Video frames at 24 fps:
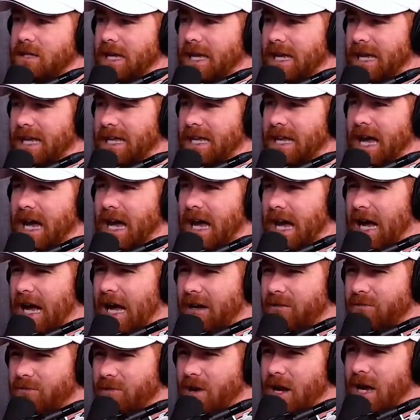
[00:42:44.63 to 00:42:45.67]
And
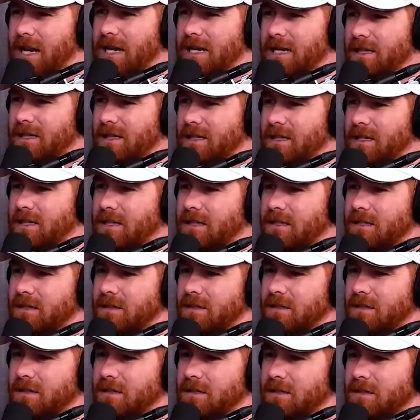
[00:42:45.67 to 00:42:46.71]
ironically,
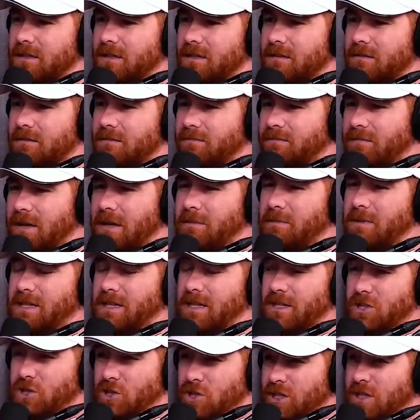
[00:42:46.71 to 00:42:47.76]
maybe
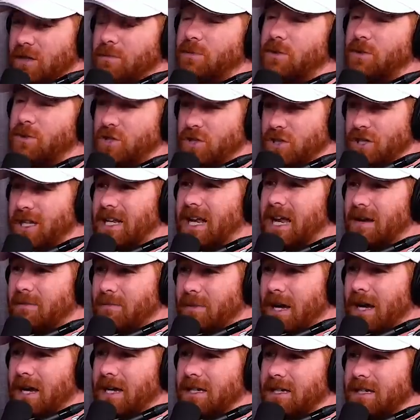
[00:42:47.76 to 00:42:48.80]
the cheaper shit I
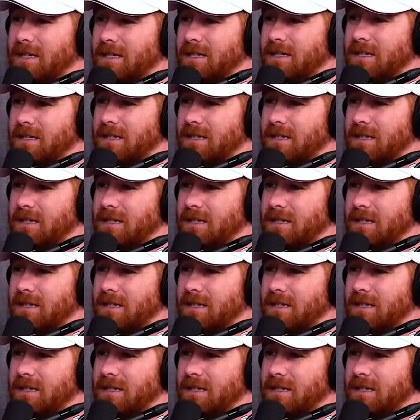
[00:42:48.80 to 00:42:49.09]
buy.